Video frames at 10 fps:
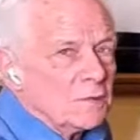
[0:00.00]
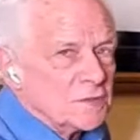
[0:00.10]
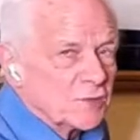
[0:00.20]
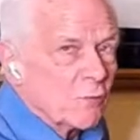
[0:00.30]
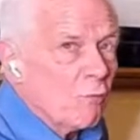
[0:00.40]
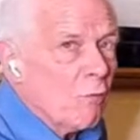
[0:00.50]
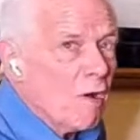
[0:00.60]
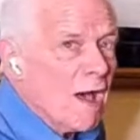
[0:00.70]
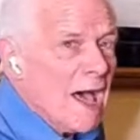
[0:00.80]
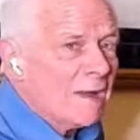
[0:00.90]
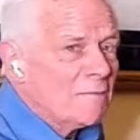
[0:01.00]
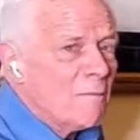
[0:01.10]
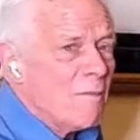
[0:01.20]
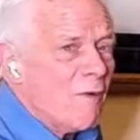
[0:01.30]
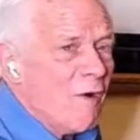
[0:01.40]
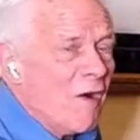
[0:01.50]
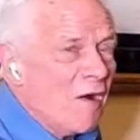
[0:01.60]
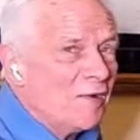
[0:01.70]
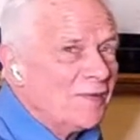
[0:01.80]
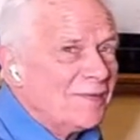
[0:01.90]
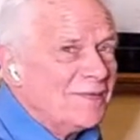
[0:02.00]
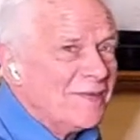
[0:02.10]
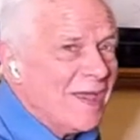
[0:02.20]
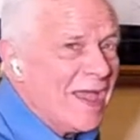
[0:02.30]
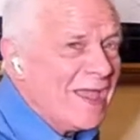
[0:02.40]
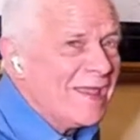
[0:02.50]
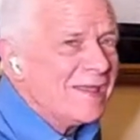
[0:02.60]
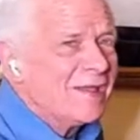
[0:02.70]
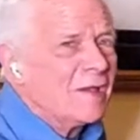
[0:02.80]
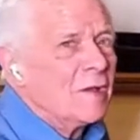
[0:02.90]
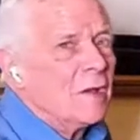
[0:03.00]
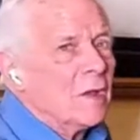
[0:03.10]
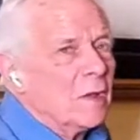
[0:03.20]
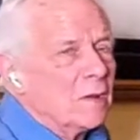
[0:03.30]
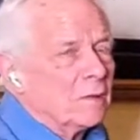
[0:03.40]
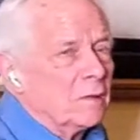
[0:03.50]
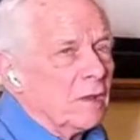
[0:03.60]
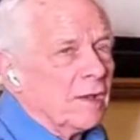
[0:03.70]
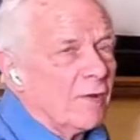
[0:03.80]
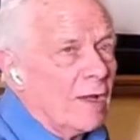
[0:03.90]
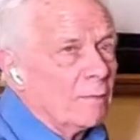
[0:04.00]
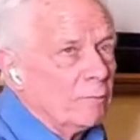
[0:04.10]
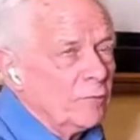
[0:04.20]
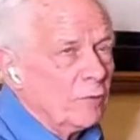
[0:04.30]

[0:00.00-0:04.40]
just one more day, love, I'm